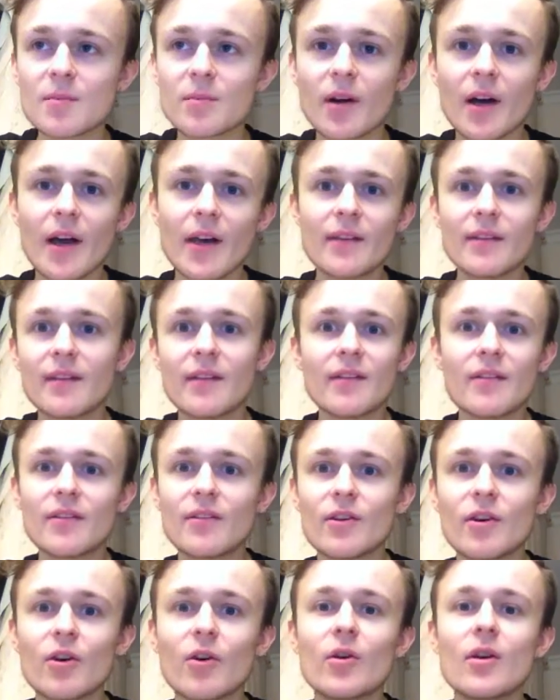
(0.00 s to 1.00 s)
behind it.
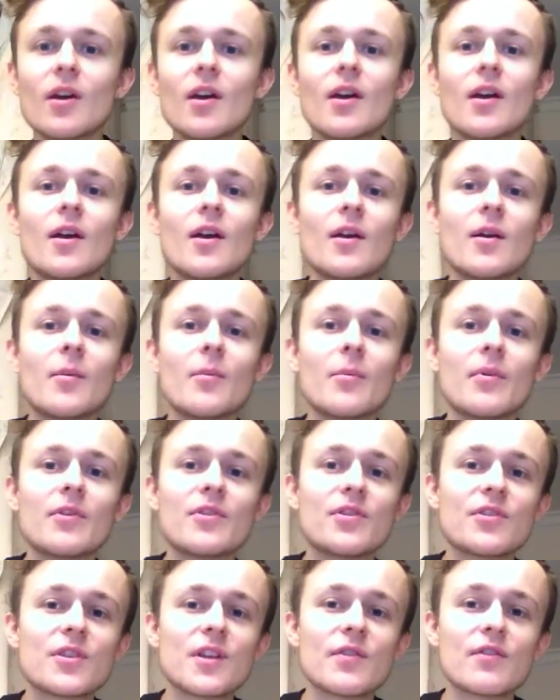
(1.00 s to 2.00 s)
So,
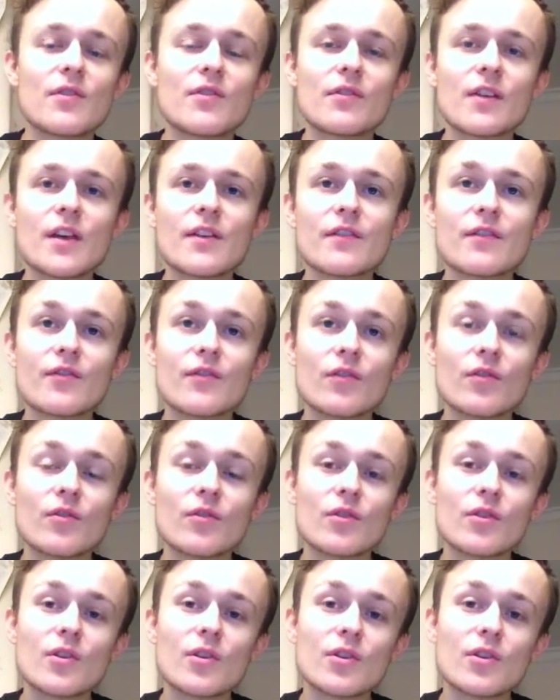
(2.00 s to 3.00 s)
but just give you a flavour
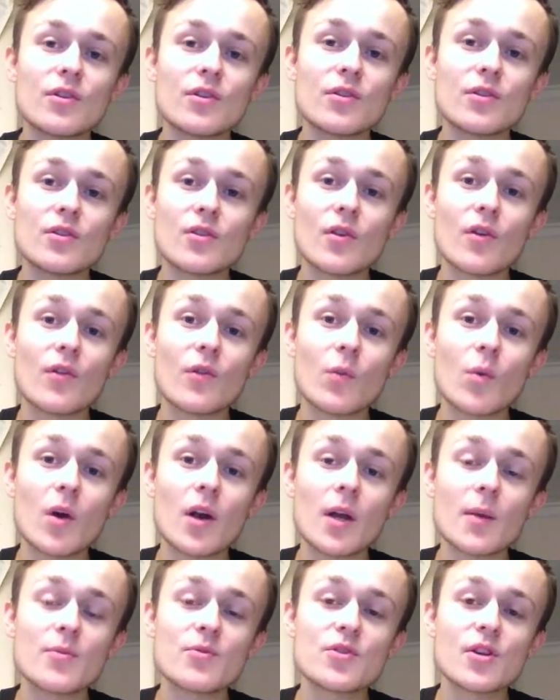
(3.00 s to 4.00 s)
of the
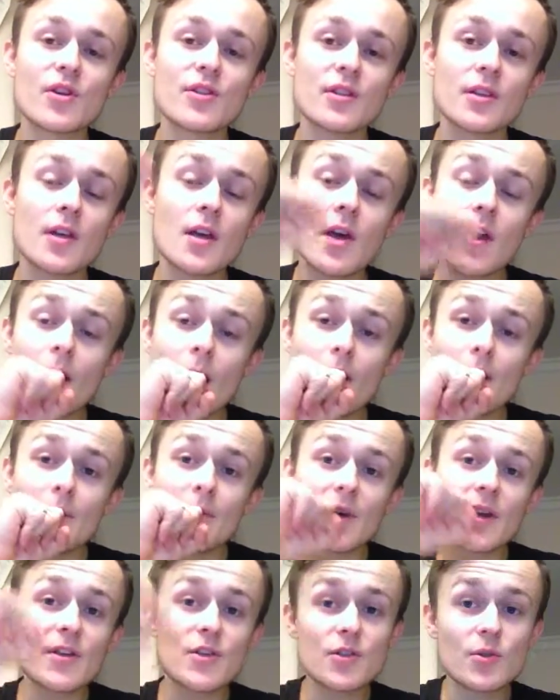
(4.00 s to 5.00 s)
word I'm stressing.
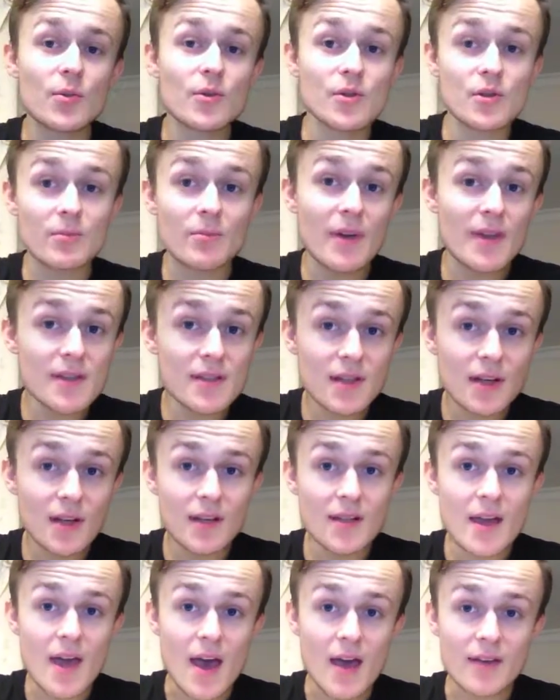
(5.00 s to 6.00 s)
But intuition,
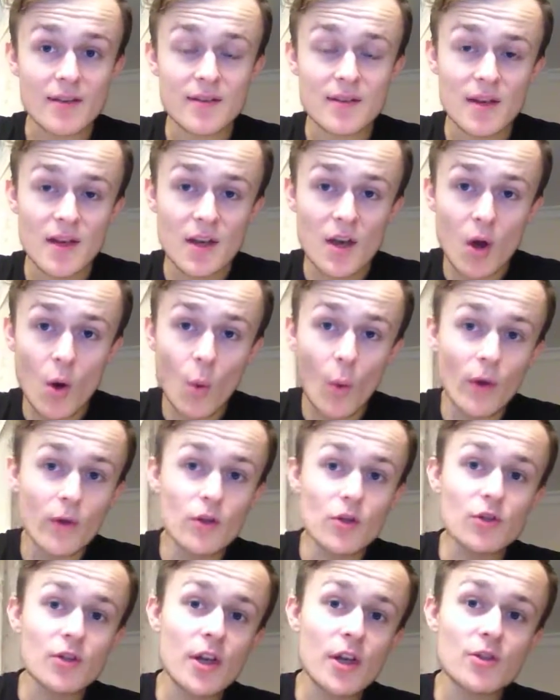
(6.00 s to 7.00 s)
basically, yes. When
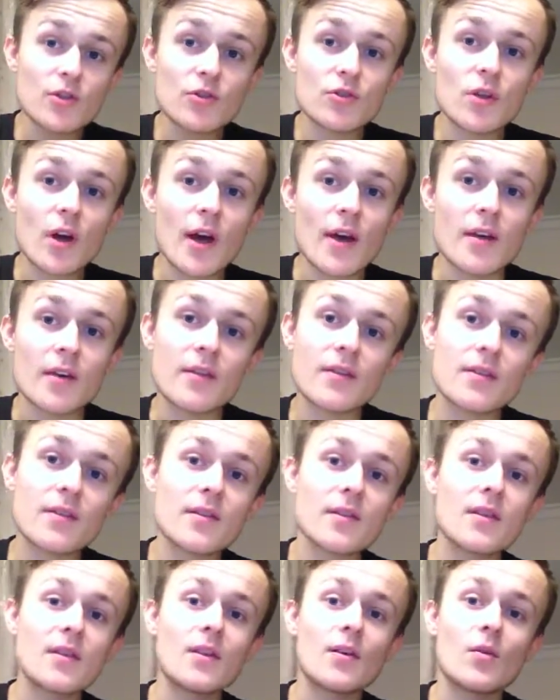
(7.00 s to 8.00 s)
you change your diet,
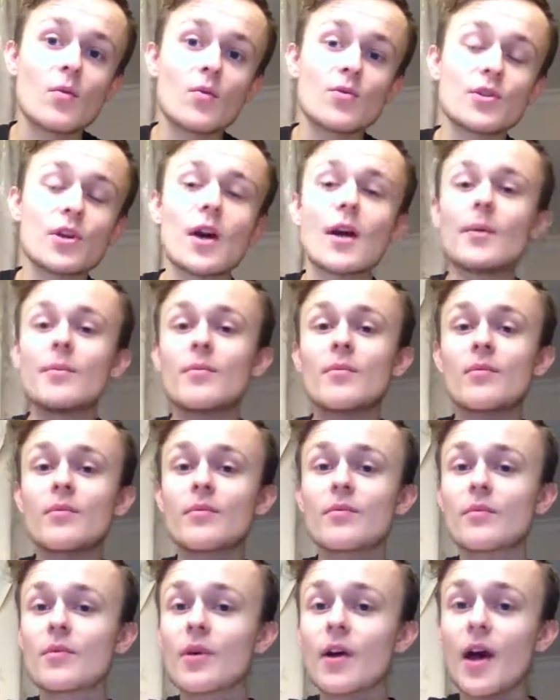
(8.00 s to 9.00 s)
which I'm
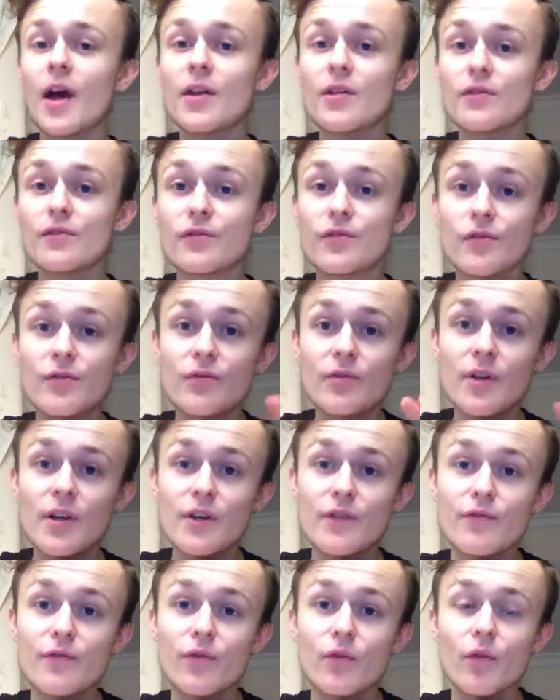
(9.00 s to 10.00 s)
kind of
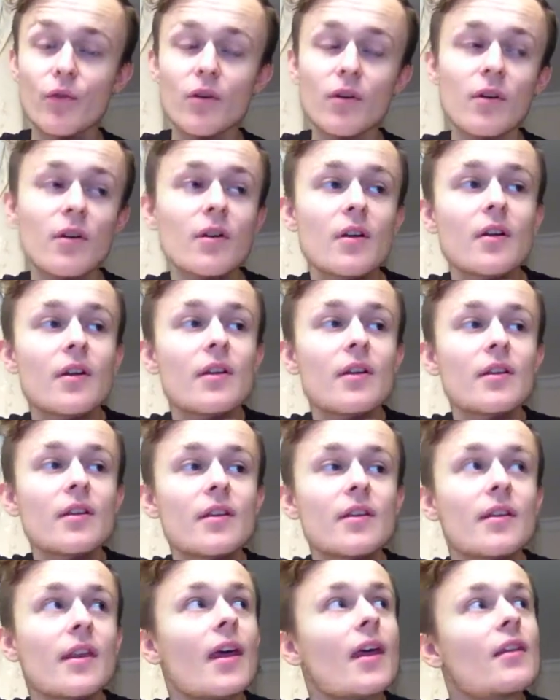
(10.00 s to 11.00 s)
really for,
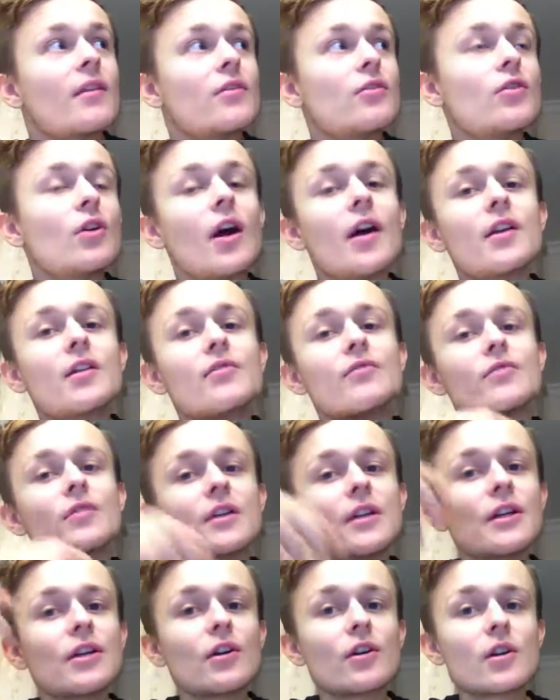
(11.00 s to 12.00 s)
then you kind of
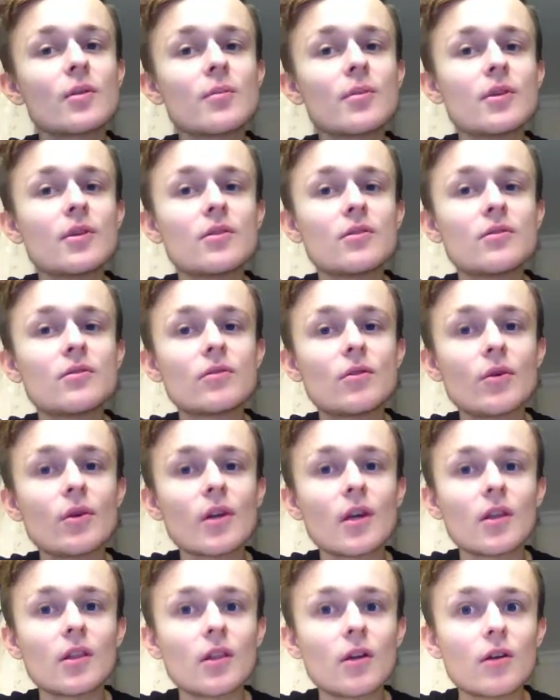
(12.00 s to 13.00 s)
really got to be
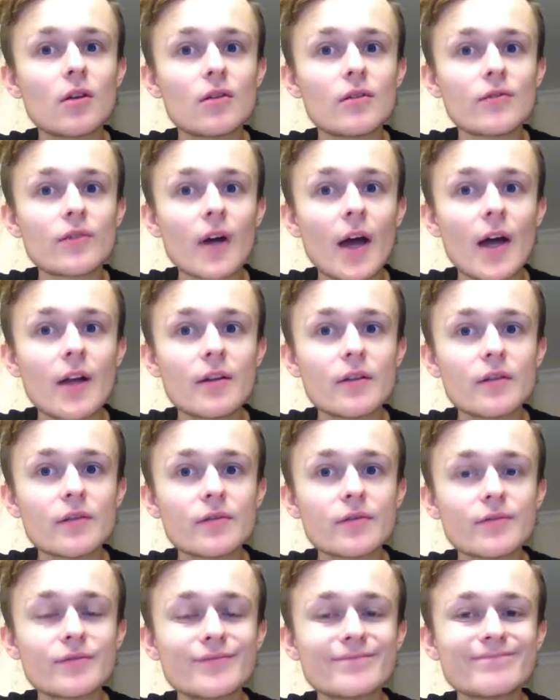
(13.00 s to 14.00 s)
doing a lot of
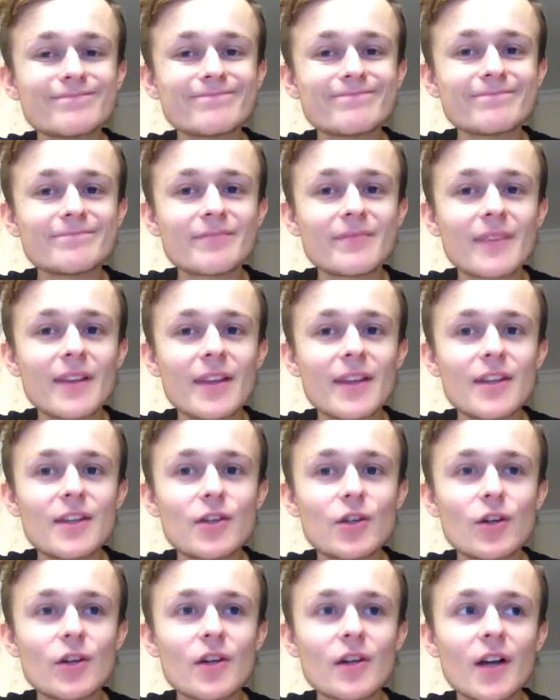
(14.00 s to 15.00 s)
you
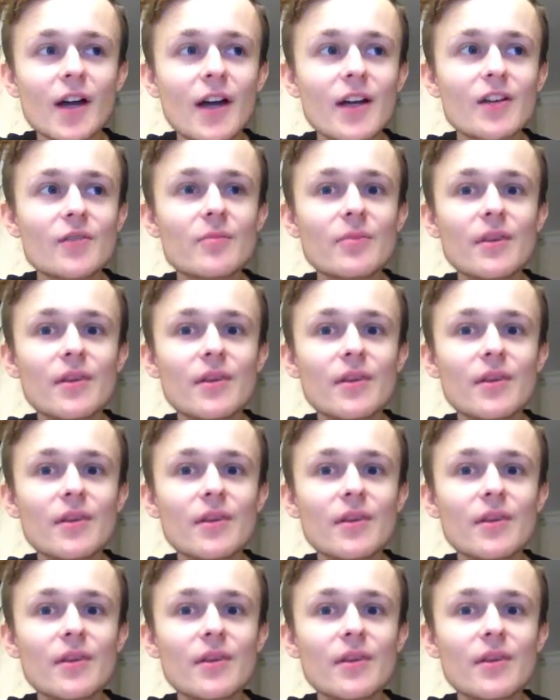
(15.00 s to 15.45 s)
got to kind